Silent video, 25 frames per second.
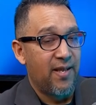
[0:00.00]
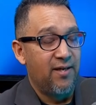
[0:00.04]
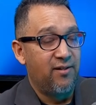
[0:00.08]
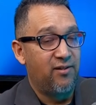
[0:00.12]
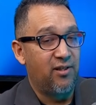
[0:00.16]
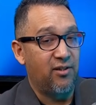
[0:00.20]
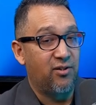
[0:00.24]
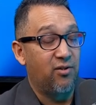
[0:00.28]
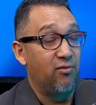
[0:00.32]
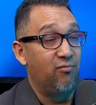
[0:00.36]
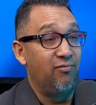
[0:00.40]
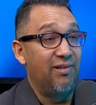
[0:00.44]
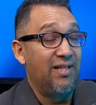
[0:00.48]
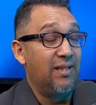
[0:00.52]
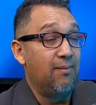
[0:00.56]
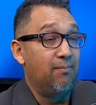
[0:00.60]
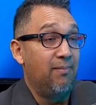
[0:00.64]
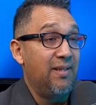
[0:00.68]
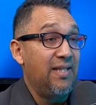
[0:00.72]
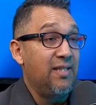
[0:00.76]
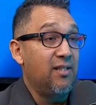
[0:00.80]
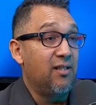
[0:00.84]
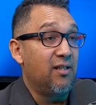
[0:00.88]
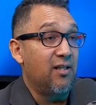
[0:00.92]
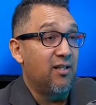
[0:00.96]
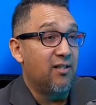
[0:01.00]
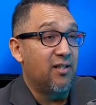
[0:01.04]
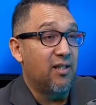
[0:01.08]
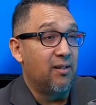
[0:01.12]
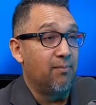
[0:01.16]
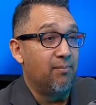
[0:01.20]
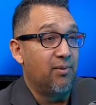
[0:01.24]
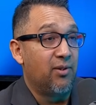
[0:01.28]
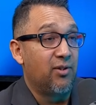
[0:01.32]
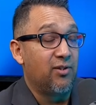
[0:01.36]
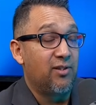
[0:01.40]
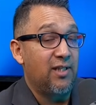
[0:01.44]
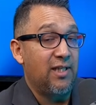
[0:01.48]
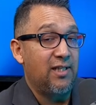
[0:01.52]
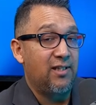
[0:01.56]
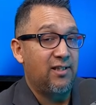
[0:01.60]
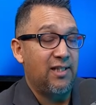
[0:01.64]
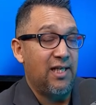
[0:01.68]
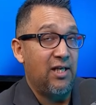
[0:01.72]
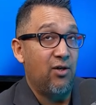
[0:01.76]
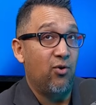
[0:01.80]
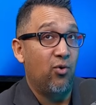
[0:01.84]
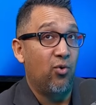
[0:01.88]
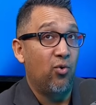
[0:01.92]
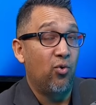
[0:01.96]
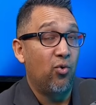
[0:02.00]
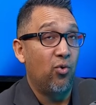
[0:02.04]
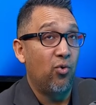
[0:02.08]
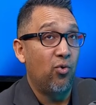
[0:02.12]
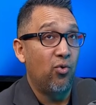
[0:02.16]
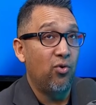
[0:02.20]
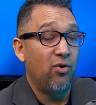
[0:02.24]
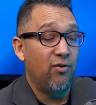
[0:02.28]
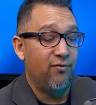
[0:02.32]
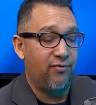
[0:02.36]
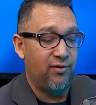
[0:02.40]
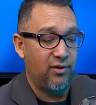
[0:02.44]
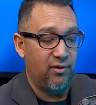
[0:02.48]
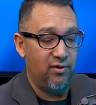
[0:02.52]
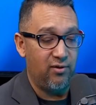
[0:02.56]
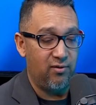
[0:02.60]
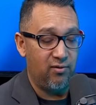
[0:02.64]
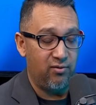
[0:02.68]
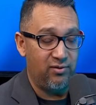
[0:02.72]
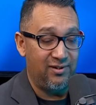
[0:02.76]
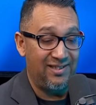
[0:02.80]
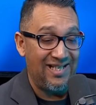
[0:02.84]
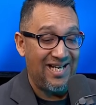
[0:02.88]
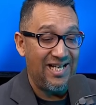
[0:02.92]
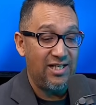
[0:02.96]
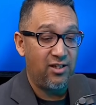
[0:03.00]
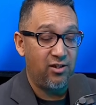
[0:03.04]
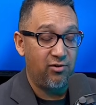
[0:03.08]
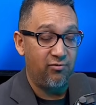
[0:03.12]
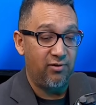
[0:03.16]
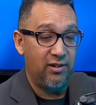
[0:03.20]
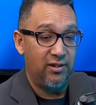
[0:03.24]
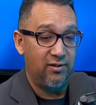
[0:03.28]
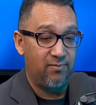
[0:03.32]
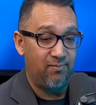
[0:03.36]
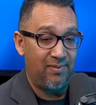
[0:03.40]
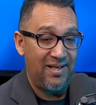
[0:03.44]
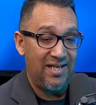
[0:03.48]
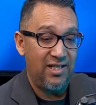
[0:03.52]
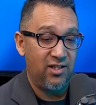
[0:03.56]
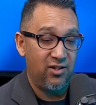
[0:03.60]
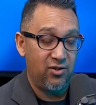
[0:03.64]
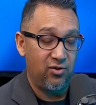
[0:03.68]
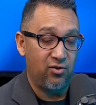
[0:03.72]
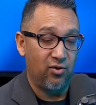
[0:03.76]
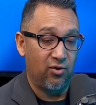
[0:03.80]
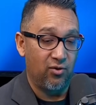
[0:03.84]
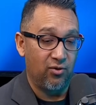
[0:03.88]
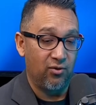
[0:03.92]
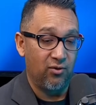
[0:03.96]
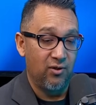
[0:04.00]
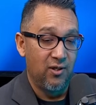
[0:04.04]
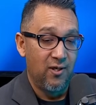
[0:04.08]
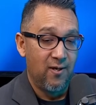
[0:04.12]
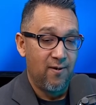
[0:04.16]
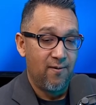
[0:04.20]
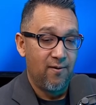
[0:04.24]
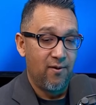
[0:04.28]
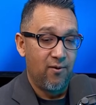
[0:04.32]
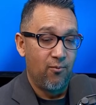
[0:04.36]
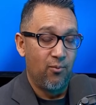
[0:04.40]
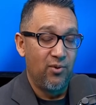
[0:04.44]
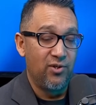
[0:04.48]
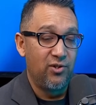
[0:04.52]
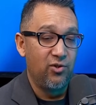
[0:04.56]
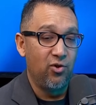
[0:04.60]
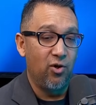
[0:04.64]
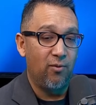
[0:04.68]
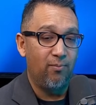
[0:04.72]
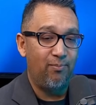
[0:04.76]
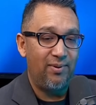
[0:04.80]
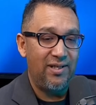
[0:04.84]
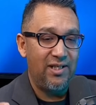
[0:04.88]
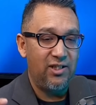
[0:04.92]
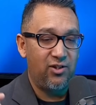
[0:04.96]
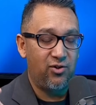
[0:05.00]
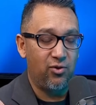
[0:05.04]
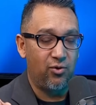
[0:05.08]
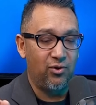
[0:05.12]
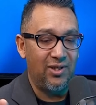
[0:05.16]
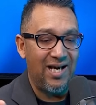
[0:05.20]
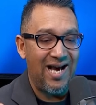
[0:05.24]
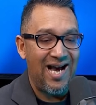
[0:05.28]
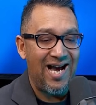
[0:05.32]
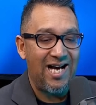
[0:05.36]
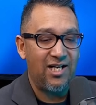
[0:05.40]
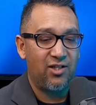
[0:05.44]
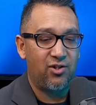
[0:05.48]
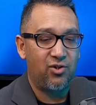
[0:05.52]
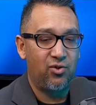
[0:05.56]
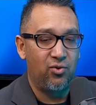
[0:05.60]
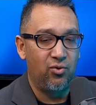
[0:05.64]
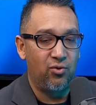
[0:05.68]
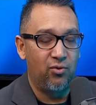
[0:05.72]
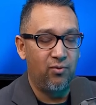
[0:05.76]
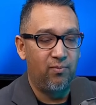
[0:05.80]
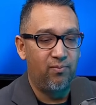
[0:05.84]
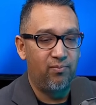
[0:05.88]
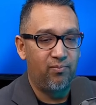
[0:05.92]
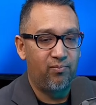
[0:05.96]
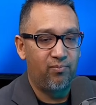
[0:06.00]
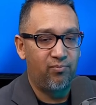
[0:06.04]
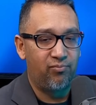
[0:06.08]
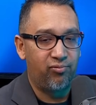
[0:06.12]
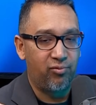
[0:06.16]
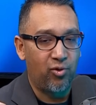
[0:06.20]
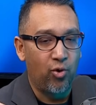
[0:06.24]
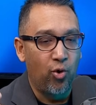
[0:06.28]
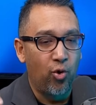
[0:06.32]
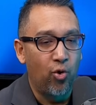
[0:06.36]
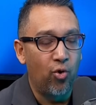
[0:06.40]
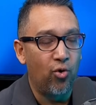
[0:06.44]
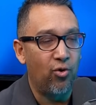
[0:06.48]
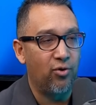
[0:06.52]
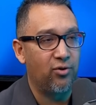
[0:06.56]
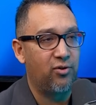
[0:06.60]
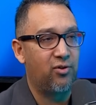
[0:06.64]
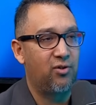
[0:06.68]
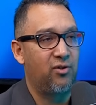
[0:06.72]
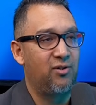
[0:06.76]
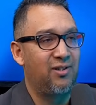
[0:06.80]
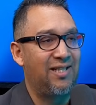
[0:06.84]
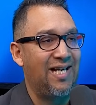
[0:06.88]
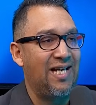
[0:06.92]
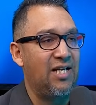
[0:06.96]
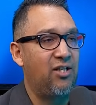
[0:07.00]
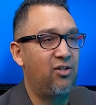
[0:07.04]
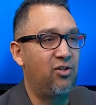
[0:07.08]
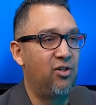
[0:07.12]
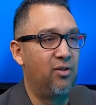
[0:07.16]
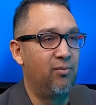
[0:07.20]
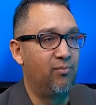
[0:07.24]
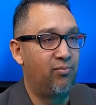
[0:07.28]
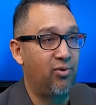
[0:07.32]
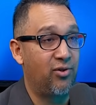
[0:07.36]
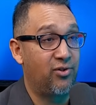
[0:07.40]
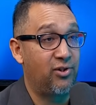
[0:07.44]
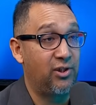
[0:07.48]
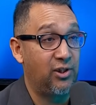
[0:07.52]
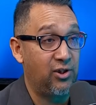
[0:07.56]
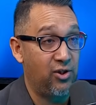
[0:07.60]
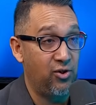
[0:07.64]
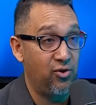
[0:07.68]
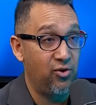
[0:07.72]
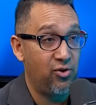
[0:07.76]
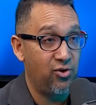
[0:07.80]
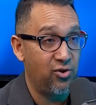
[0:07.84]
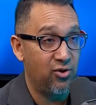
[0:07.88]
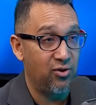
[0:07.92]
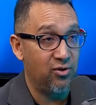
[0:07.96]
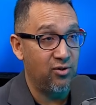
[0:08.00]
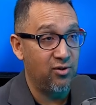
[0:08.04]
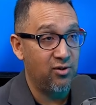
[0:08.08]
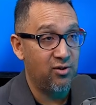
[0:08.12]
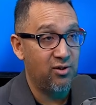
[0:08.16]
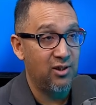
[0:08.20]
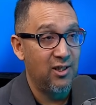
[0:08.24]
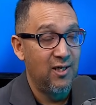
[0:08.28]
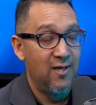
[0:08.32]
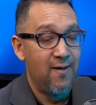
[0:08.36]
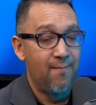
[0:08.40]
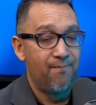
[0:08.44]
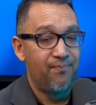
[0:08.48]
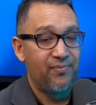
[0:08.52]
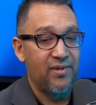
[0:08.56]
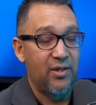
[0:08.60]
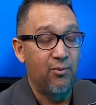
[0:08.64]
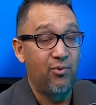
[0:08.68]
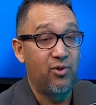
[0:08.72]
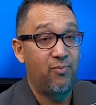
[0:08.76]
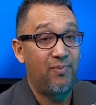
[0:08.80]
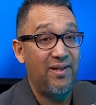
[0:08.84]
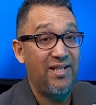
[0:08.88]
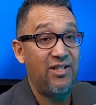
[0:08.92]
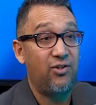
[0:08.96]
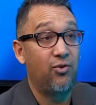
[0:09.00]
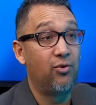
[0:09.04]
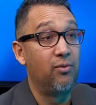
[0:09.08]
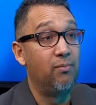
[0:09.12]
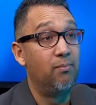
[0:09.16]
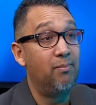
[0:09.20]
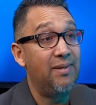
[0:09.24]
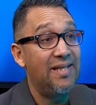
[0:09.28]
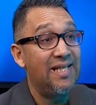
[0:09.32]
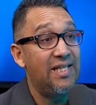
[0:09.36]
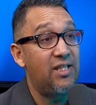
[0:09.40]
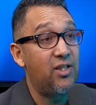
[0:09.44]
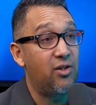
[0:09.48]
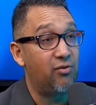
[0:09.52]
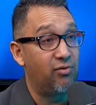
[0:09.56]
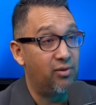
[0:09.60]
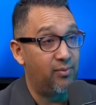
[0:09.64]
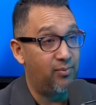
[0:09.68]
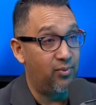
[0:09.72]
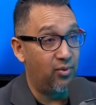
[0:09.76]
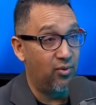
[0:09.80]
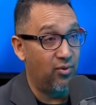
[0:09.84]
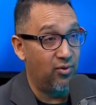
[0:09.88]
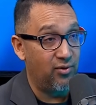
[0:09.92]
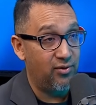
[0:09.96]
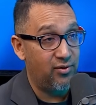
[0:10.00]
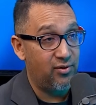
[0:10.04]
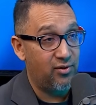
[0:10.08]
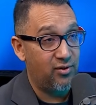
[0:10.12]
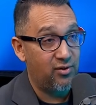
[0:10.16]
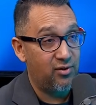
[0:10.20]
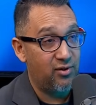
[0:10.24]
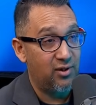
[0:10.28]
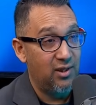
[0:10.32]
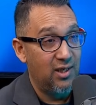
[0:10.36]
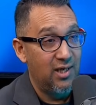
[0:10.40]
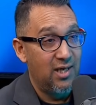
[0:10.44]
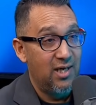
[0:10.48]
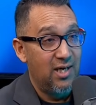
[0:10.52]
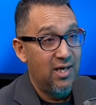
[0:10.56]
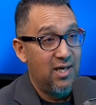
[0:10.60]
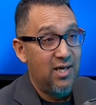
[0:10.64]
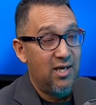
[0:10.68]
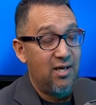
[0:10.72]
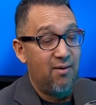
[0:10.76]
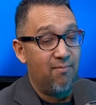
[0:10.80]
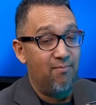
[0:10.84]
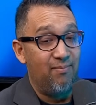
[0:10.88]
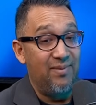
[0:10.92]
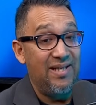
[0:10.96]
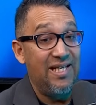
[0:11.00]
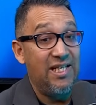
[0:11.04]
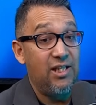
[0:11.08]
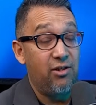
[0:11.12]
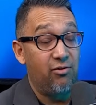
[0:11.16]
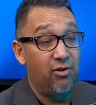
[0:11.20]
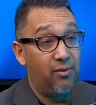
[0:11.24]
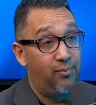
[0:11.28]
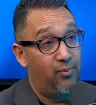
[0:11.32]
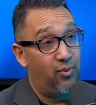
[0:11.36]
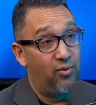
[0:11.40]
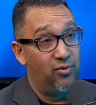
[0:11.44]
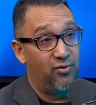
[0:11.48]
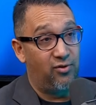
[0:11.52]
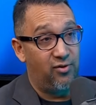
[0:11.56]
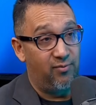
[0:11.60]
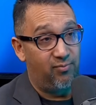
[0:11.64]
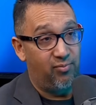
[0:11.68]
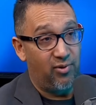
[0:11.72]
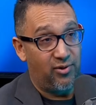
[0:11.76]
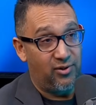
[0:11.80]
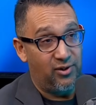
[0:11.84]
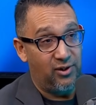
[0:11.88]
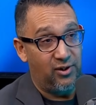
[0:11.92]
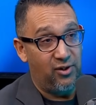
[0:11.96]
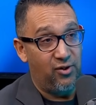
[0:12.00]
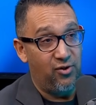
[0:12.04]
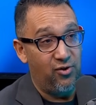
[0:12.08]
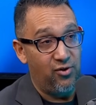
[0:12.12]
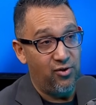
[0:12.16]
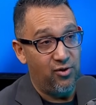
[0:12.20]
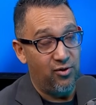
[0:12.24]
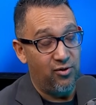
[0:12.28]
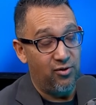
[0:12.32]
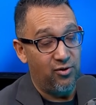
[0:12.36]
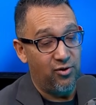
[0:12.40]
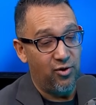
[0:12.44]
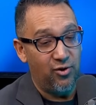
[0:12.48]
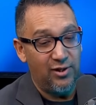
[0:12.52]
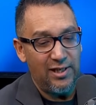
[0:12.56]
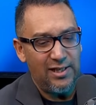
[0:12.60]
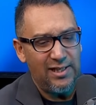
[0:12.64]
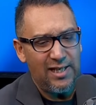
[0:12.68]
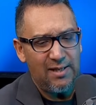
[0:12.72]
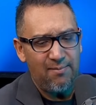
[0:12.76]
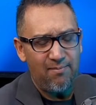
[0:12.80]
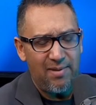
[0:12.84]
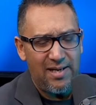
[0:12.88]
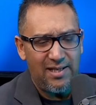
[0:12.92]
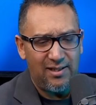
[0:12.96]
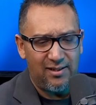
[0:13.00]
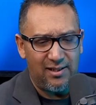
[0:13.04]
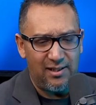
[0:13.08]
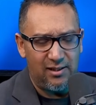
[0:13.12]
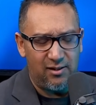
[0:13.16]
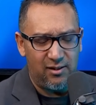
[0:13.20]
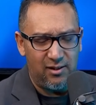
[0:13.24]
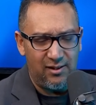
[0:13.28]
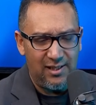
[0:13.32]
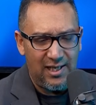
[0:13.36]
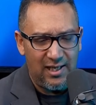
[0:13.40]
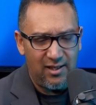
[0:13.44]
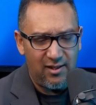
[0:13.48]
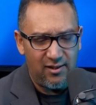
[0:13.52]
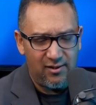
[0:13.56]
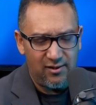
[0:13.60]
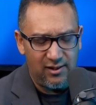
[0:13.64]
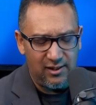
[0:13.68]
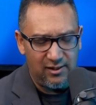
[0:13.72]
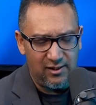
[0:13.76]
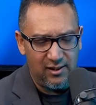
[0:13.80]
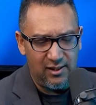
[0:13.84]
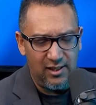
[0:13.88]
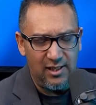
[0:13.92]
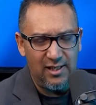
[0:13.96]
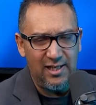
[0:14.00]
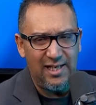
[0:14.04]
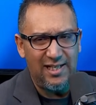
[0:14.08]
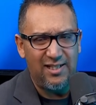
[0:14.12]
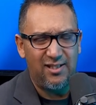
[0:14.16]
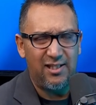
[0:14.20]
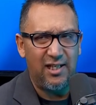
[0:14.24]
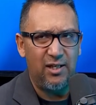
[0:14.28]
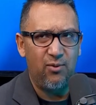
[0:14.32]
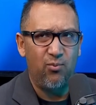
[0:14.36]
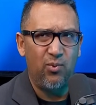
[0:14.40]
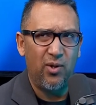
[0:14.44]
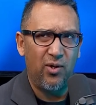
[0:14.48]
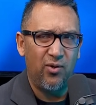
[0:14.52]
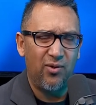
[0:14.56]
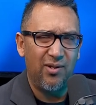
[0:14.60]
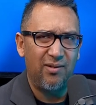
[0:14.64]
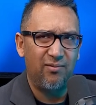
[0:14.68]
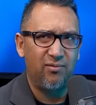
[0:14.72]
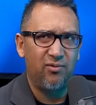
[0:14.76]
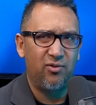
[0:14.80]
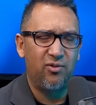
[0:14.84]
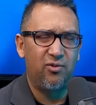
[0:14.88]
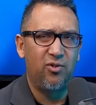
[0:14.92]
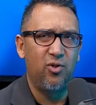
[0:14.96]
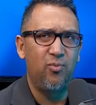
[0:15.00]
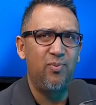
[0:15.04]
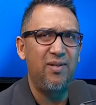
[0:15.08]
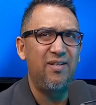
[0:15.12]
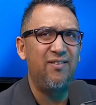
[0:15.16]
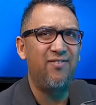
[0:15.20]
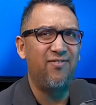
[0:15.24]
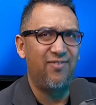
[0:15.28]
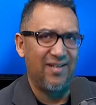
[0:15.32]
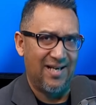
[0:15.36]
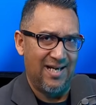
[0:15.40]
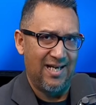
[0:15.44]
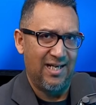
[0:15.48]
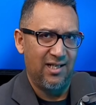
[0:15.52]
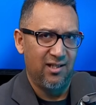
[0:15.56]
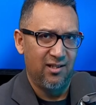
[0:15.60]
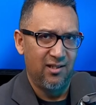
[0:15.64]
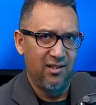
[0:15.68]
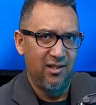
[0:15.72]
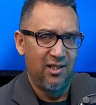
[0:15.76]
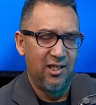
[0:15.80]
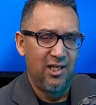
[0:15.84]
doesn't really mean anything because they say all of the data it's based on was not based on actual court data and prosecutions. It was based on media reports of prosecution. So then they make this analysis and then they say, well, to be fair,